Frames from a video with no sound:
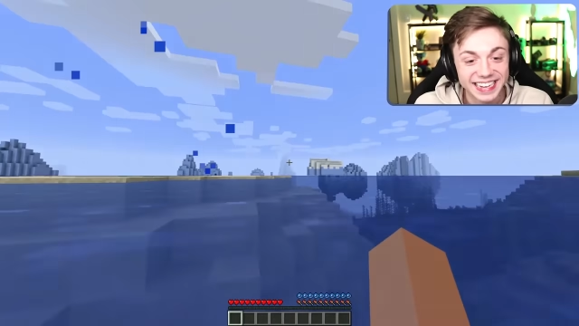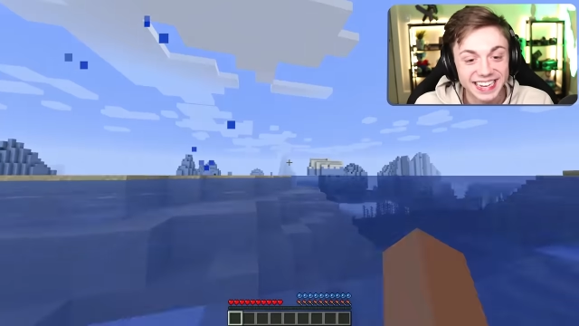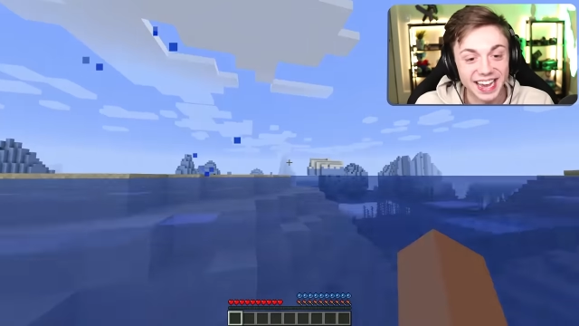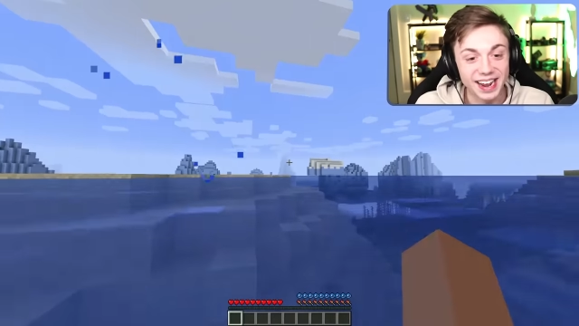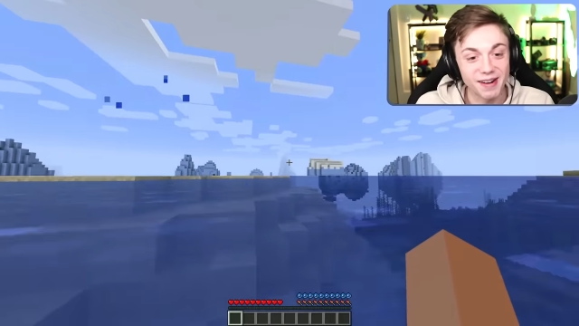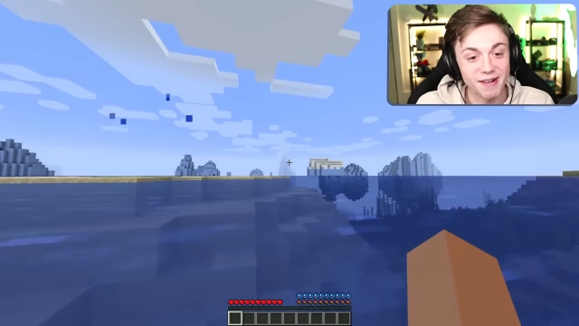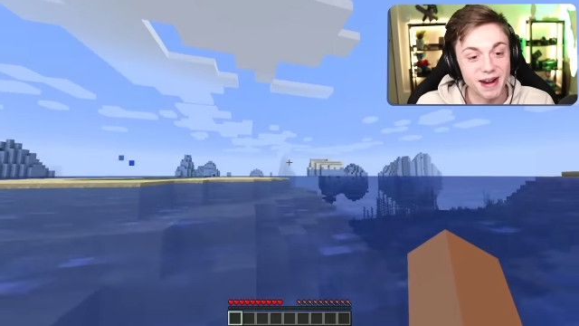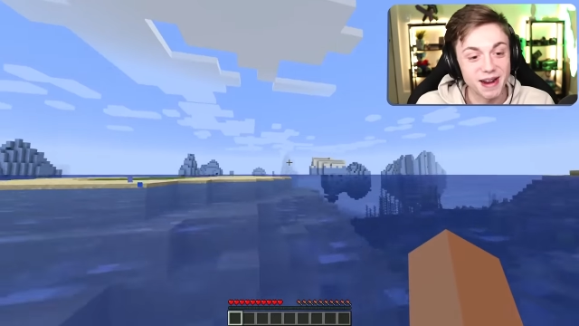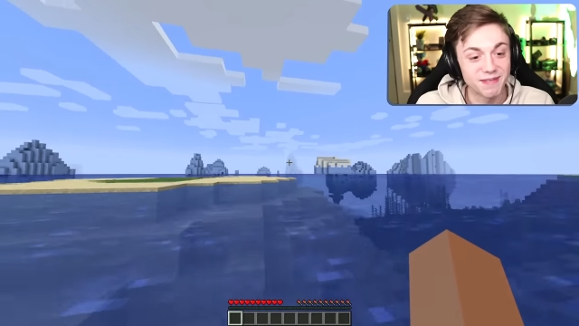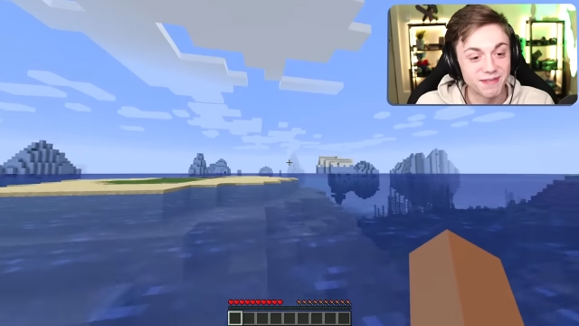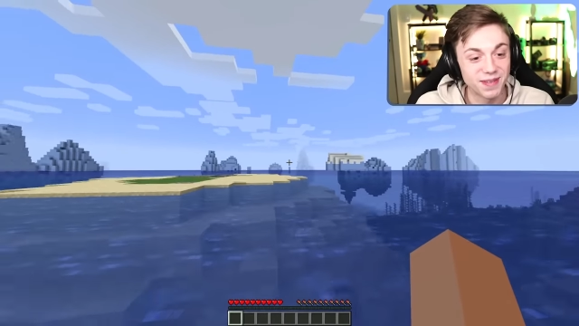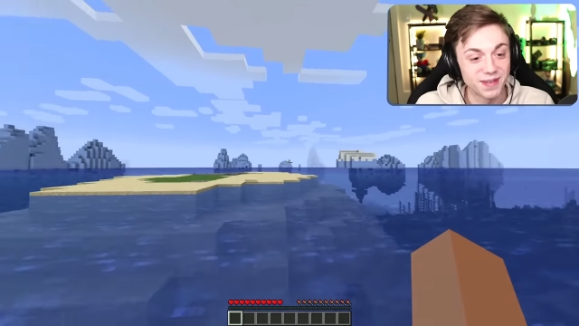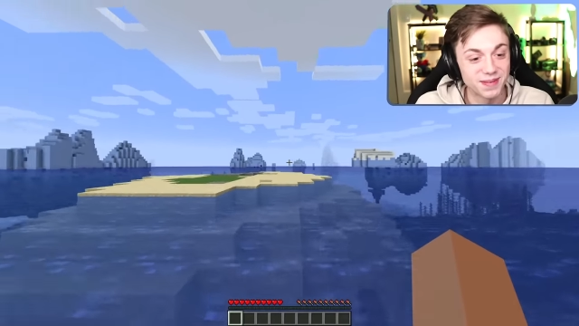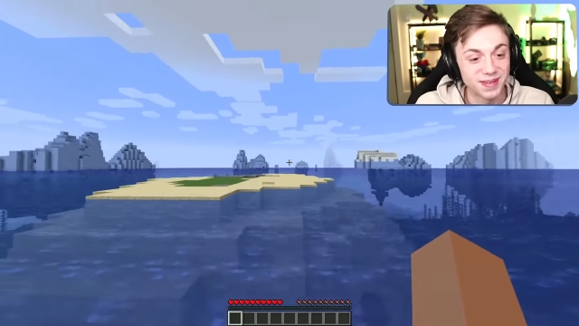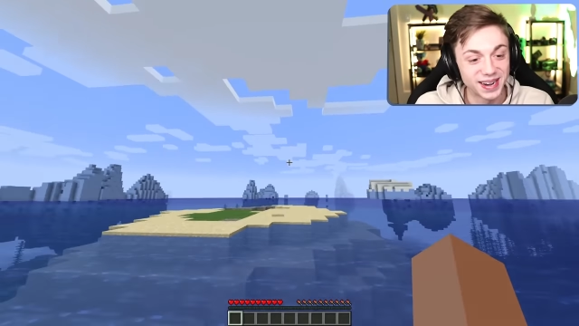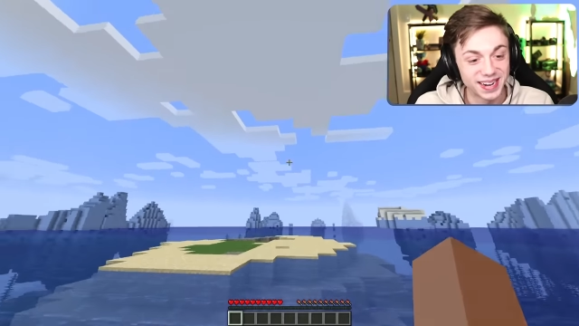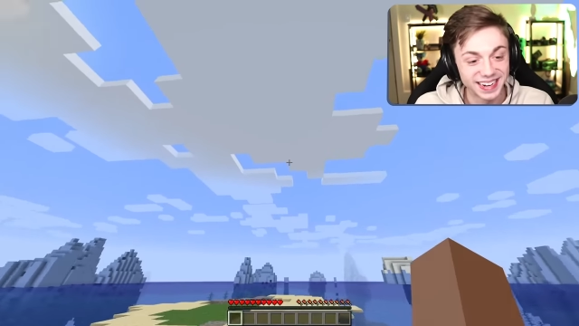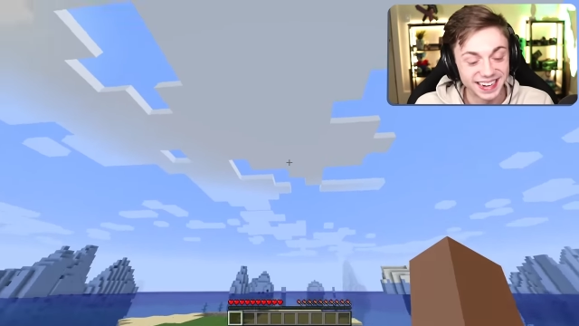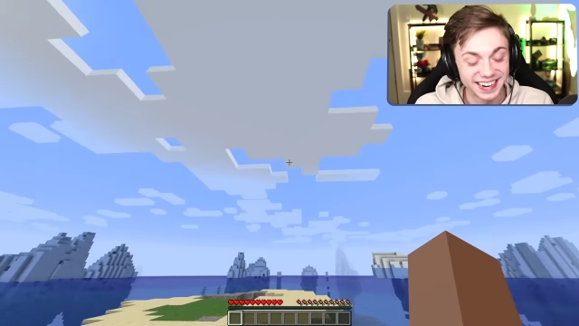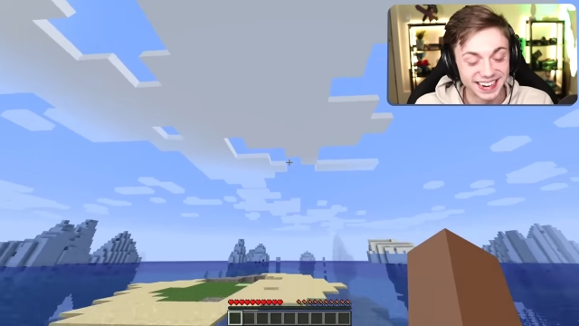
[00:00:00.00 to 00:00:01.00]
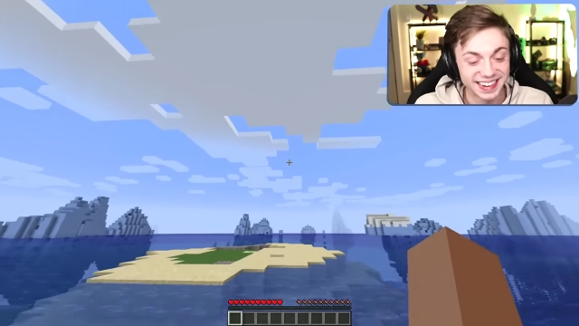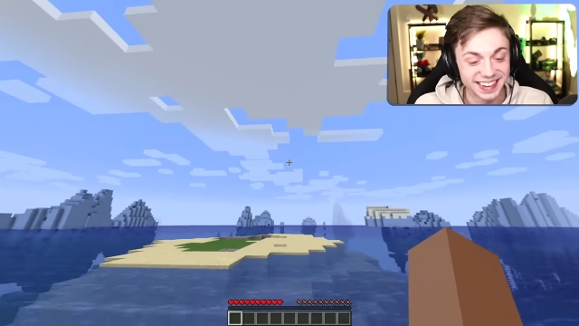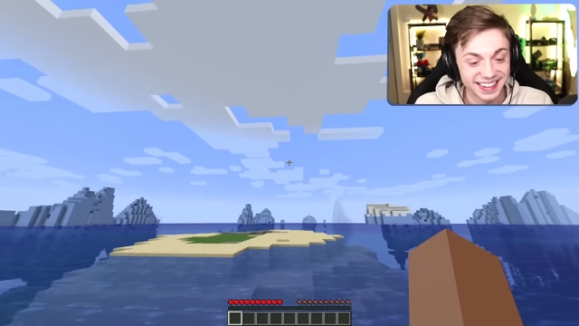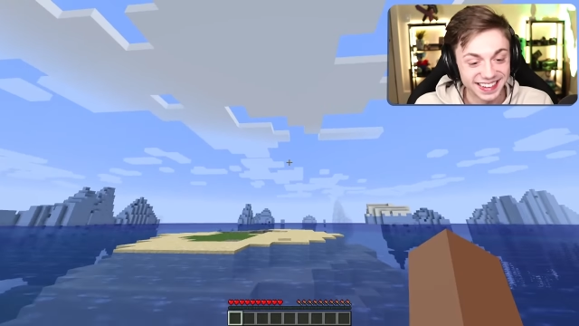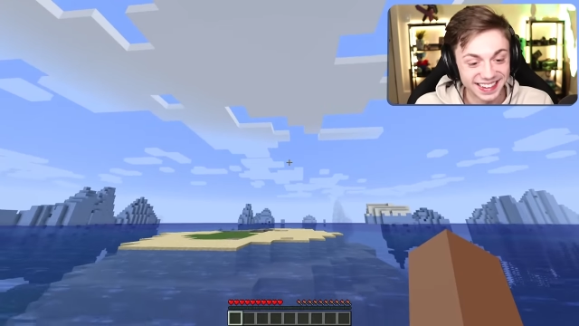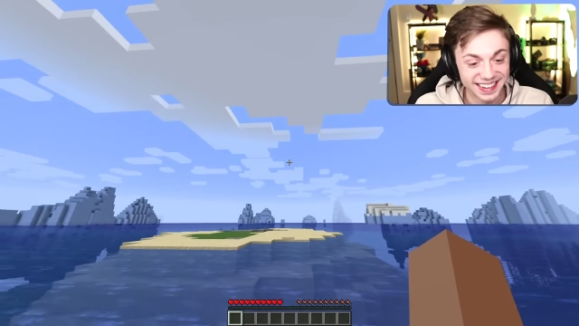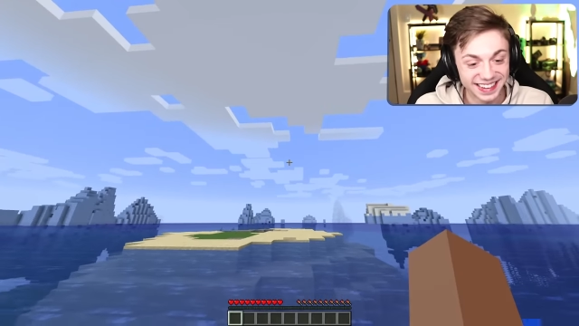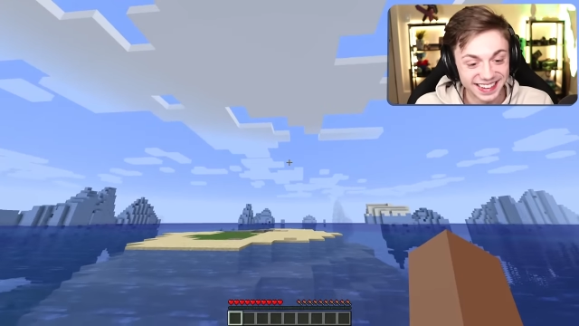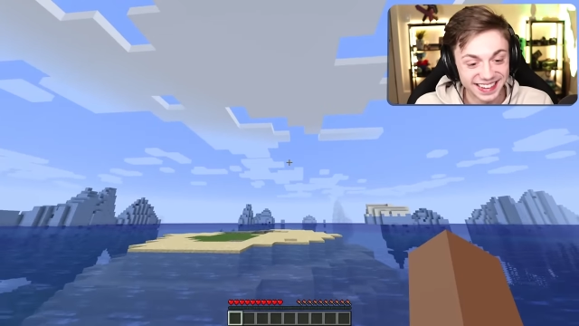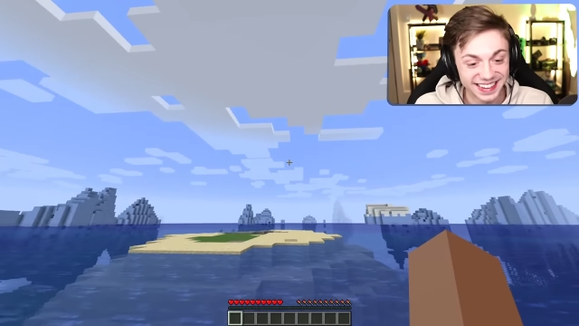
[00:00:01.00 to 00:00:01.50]
Get away from me.
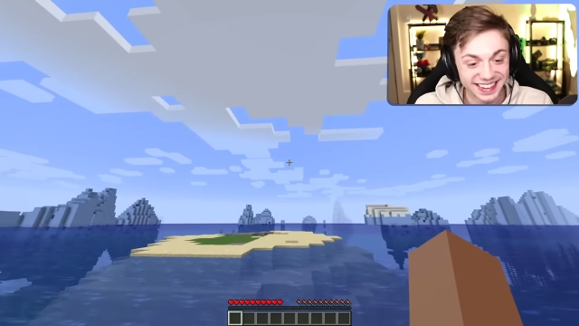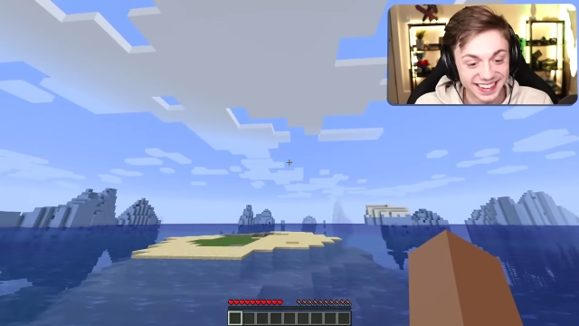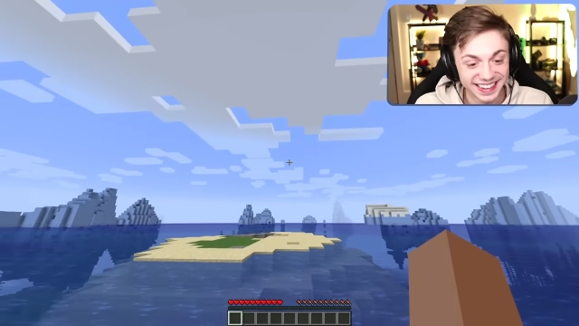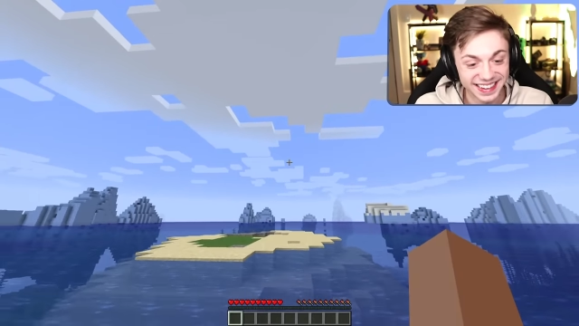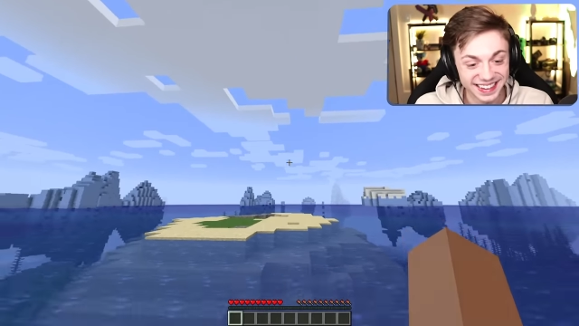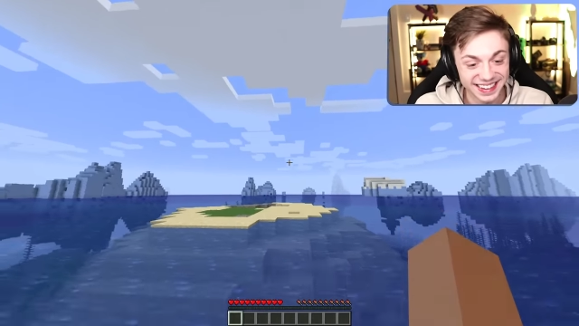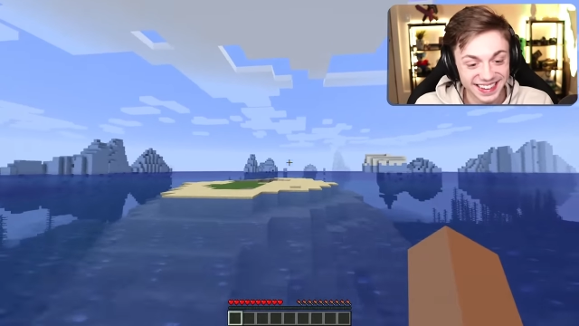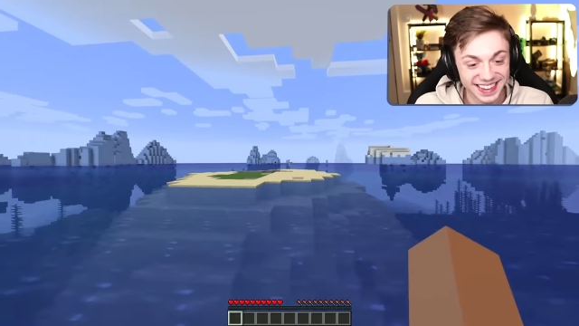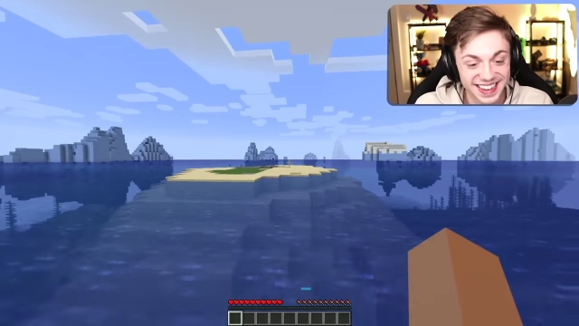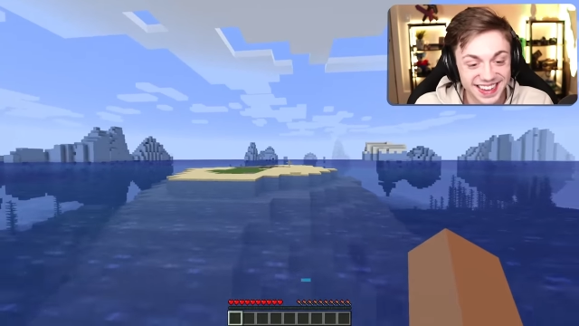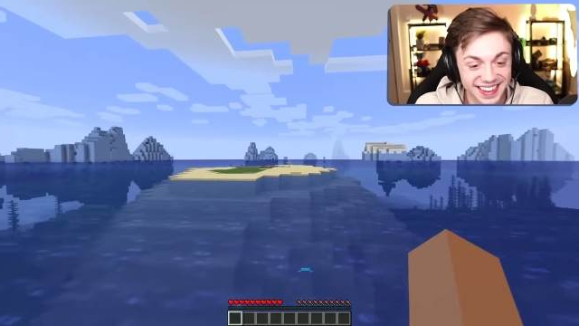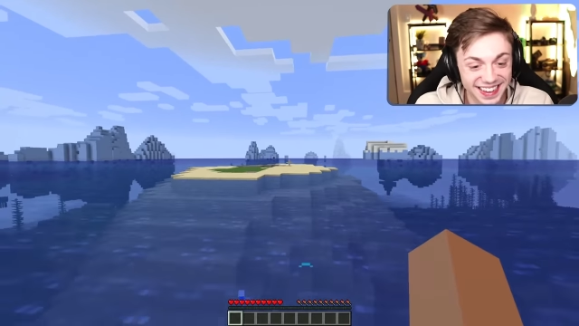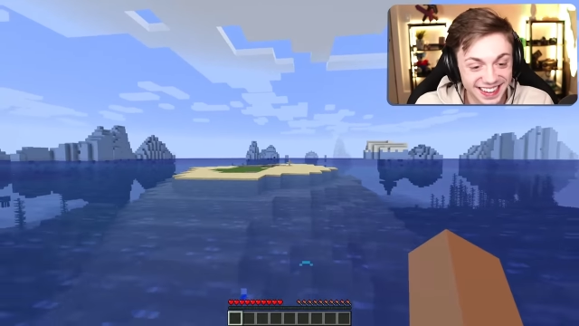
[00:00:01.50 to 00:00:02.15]
I'm hiding.